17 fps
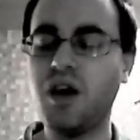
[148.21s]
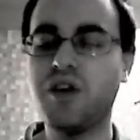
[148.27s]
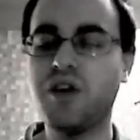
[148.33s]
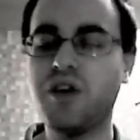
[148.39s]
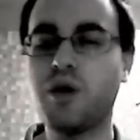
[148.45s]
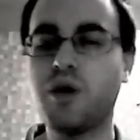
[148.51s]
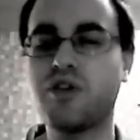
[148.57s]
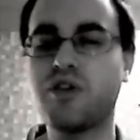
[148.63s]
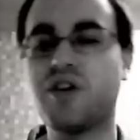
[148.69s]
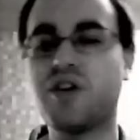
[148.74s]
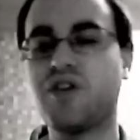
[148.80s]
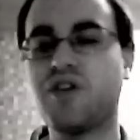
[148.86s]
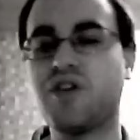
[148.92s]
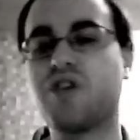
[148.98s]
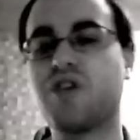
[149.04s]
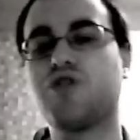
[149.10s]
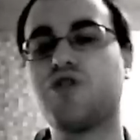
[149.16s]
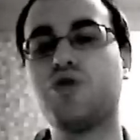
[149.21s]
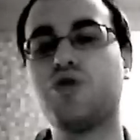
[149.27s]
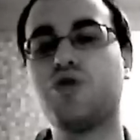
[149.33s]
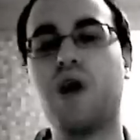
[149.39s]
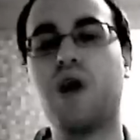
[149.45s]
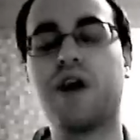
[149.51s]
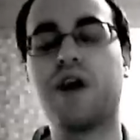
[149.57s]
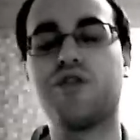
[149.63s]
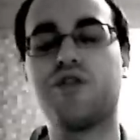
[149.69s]
there was, in a sense, a
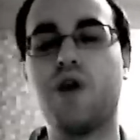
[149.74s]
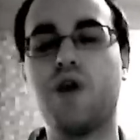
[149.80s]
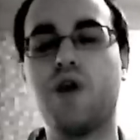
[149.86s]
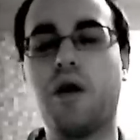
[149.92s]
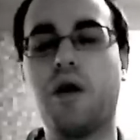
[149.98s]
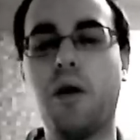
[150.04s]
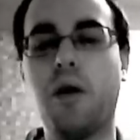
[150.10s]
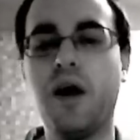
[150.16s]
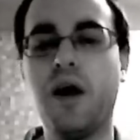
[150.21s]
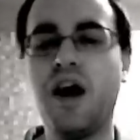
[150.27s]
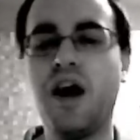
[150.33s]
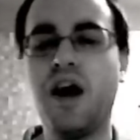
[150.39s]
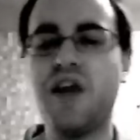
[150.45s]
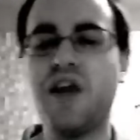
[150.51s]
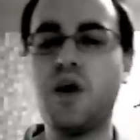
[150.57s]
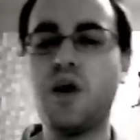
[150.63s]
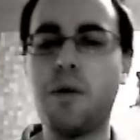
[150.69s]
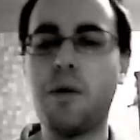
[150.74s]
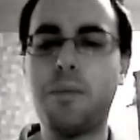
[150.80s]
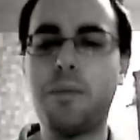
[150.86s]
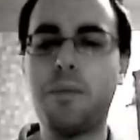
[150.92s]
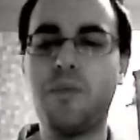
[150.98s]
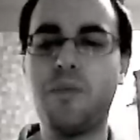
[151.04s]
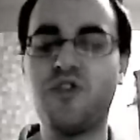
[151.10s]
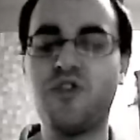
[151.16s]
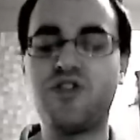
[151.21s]
two-line struggle. There were
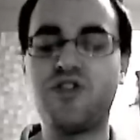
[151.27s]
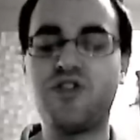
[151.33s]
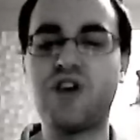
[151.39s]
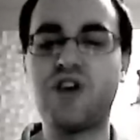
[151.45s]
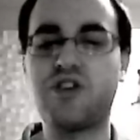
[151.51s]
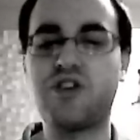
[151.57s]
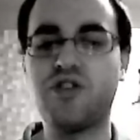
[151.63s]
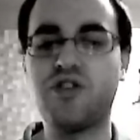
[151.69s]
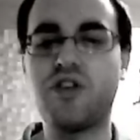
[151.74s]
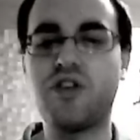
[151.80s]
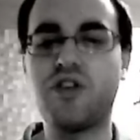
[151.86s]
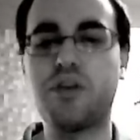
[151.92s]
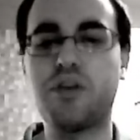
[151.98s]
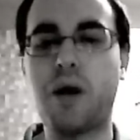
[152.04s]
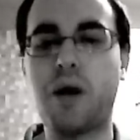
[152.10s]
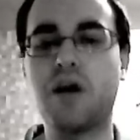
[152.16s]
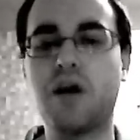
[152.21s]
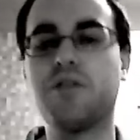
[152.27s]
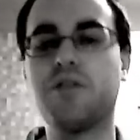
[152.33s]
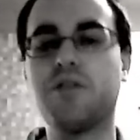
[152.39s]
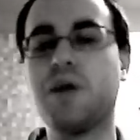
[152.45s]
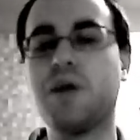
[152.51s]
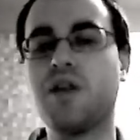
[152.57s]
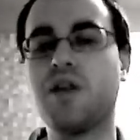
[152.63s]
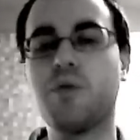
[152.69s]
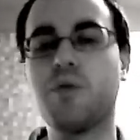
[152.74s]
sections of these parties,
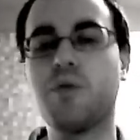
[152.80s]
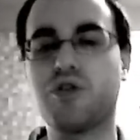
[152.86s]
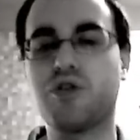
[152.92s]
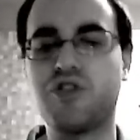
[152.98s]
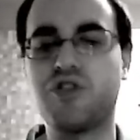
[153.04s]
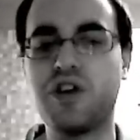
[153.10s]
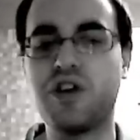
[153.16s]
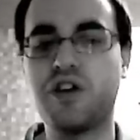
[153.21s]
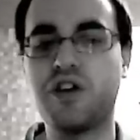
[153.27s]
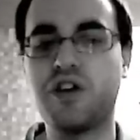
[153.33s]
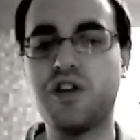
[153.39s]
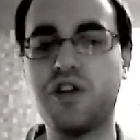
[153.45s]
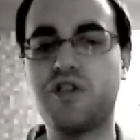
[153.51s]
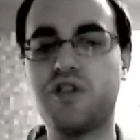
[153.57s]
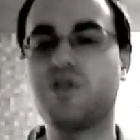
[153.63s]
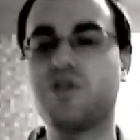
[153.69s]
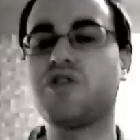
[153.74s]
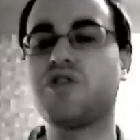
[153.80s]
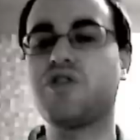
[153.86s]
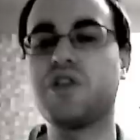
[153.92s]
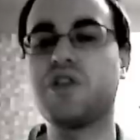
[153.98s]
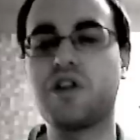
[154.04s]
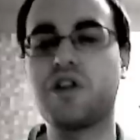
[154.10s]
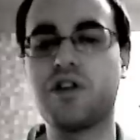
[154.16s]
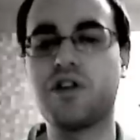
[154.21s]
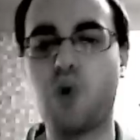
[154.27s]
many of them were syndicalist or
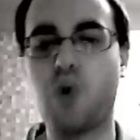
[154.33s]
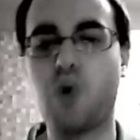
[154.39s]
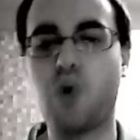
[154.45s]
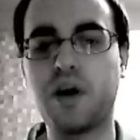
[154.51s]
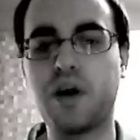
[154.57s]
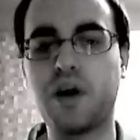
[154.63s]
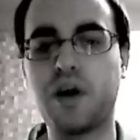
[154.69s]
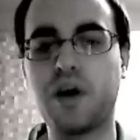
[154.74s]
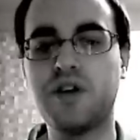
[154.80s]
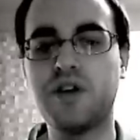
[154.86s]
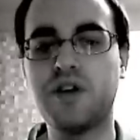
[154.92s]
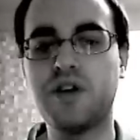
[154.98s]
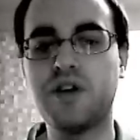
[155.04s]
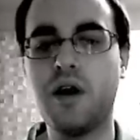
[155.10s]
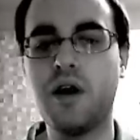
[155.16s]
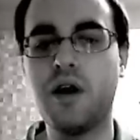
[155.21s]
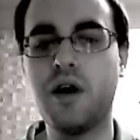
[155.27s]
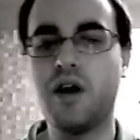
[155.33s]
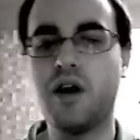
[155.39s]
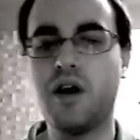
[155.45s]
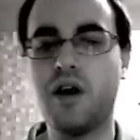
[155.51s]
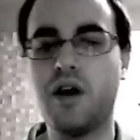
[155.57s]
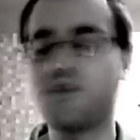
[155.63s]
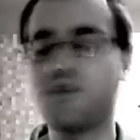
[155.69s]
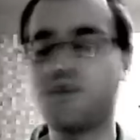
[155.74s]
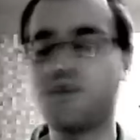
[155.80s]
syndicalist-oriented.
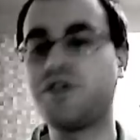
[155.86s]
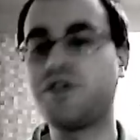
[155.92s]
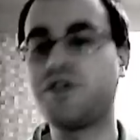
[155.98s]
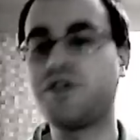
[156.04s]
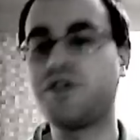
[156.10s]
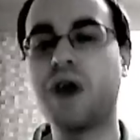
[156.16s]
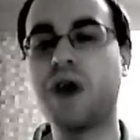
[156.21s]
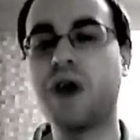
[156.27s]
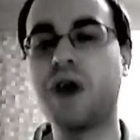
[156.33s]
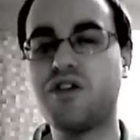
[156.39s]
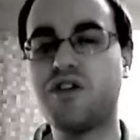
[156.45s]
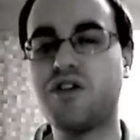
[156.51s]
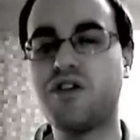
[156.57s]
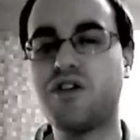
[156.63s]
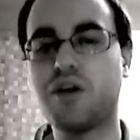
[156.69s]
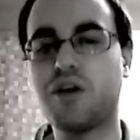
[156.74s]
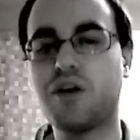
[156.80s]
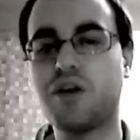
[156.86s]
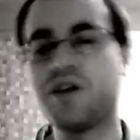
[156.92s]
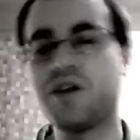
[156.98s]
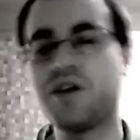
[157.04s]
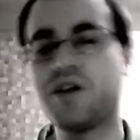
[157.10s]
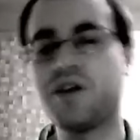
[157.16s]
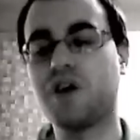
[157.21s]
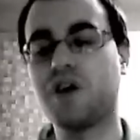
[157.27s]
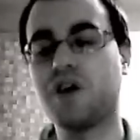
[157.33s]
For instance, the United States, we
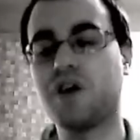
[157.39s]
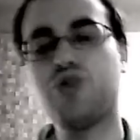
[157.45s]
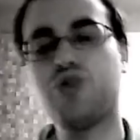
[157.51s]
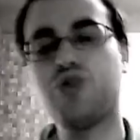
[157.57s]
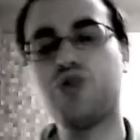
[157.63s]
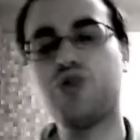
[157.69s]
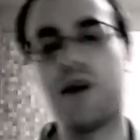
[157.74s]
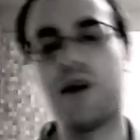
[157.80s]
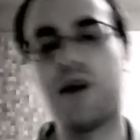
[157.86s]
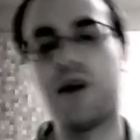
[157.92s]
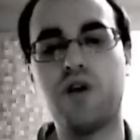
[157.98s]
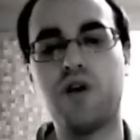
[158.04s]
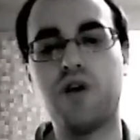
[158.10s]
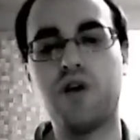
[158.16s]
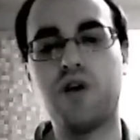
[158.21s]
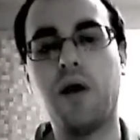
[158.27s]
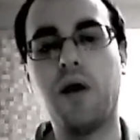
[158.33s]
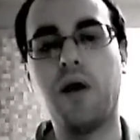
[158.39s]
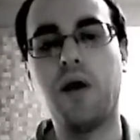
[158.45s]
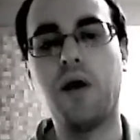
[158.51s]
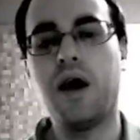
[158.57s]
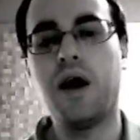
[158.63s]
definitely had a two-line struggle